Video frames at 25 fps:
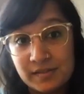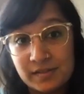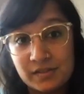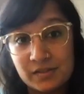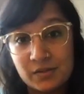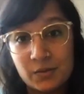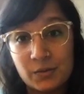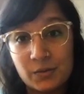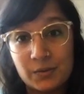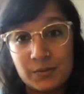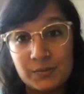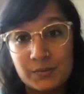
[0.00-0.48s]

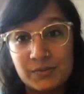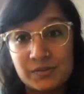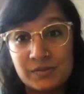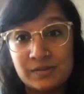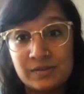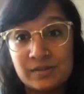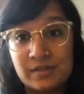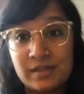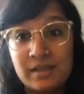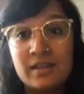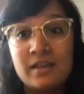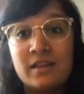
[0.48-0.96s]
So
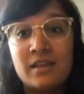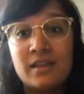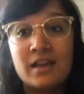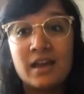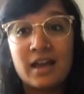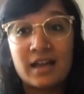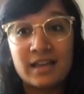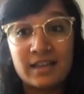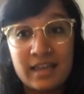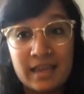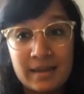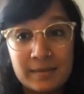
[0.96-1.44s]

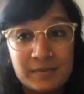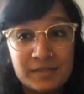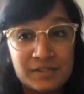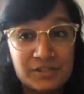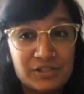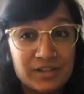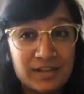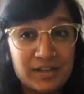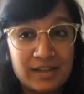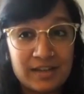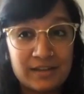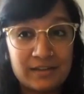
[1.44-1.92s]
I came to
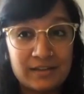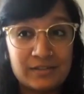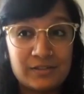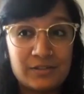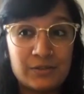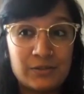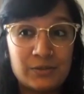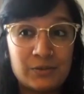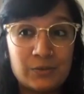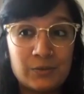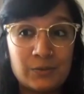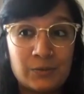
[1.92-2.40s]
Jay
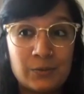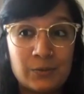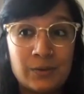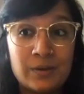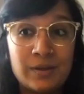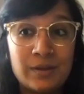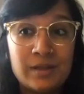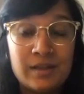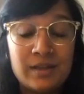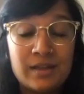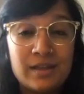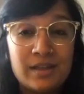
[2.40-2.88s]
to
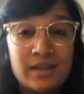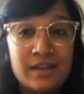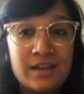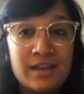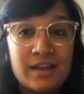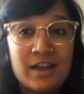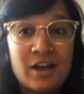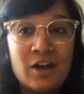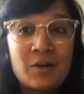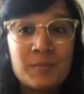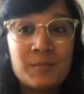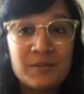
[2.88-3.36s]

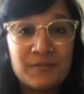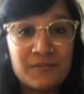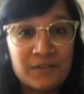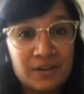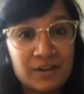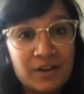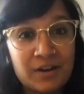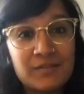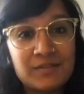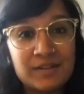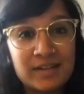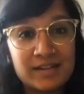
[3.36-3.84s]
help me
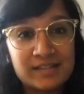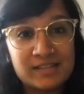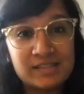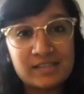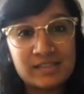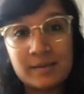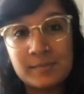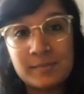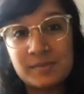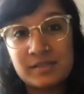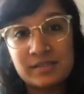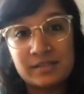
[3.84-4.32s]
figure out next
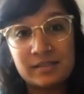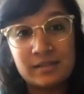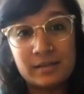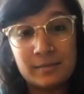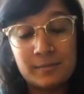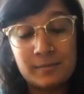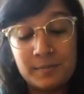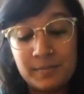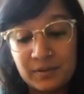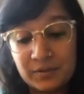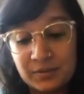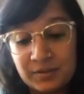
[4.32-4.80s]
steps
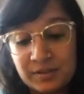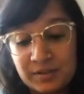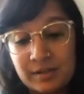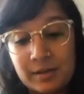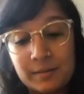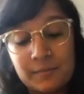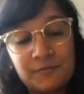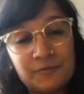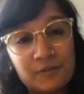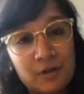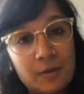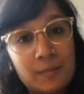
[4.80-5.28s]
to build it
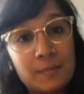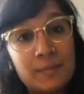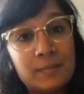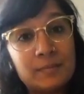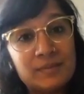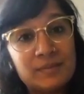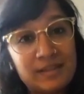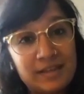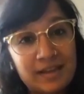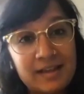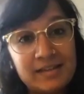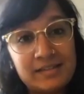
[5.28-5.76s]
up from
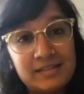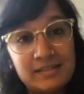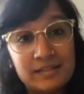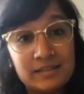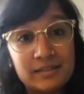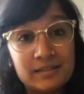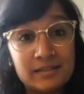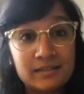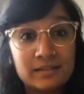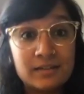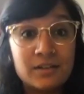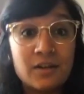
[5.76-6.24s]
the
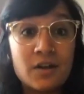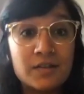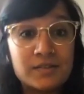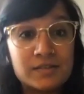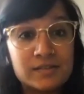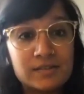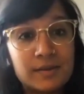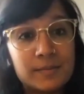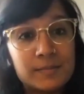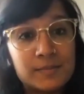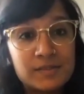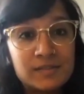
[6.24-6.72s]
idea
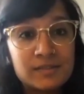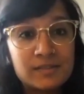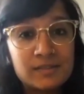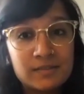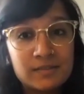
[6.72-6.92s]
concept.